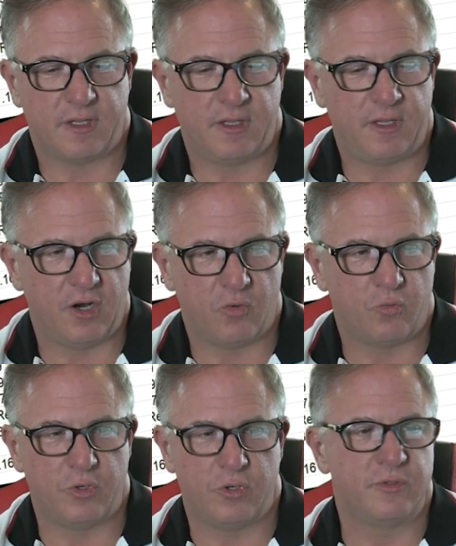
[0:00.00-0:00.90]

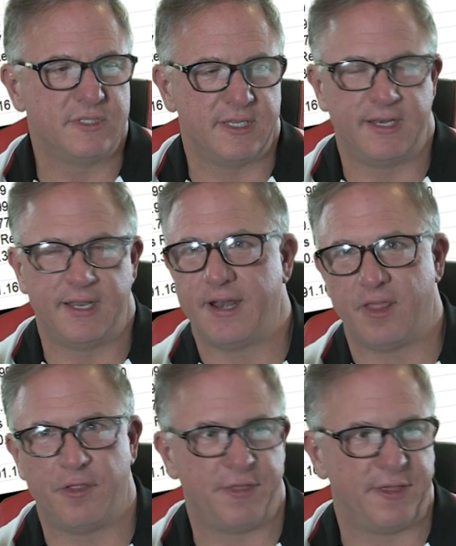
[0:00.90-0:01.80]
runes and
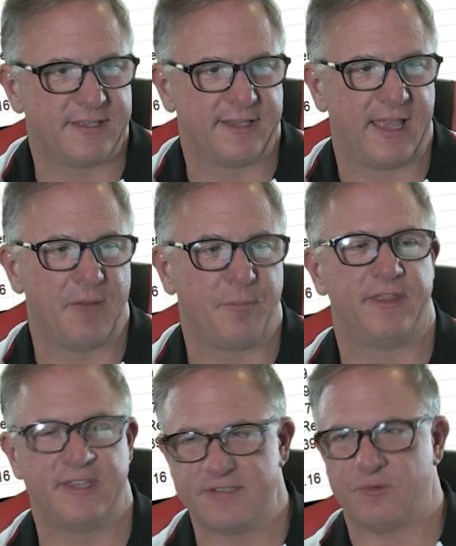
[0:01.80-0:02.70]
other things like that.
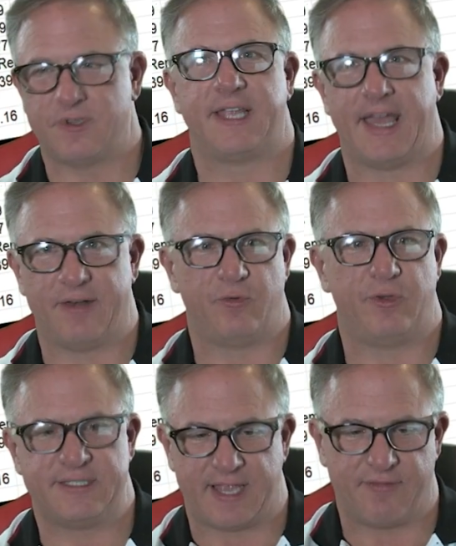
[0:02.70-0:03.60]
But this, once again, we
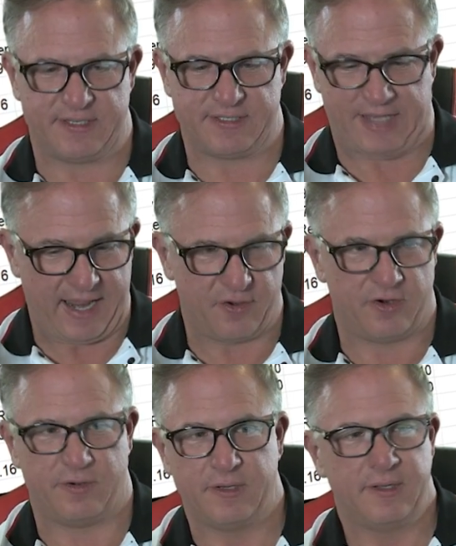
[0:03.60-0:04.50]
just have a
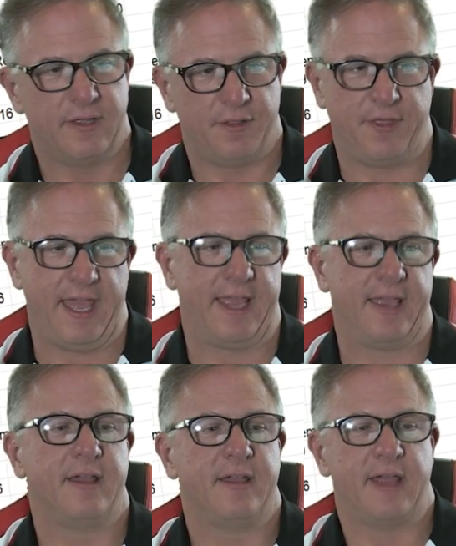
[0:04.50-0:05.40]
standard thing.
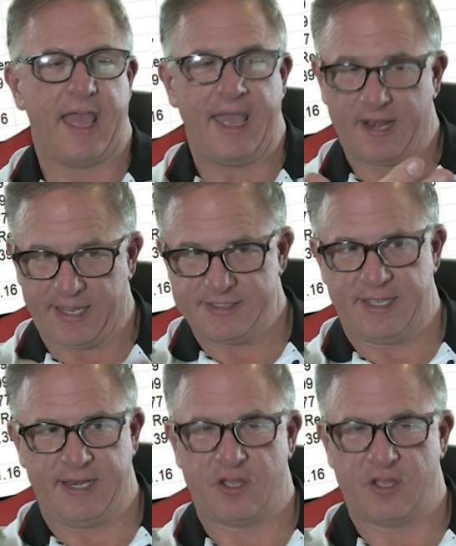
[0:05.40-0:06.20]
And like I said, it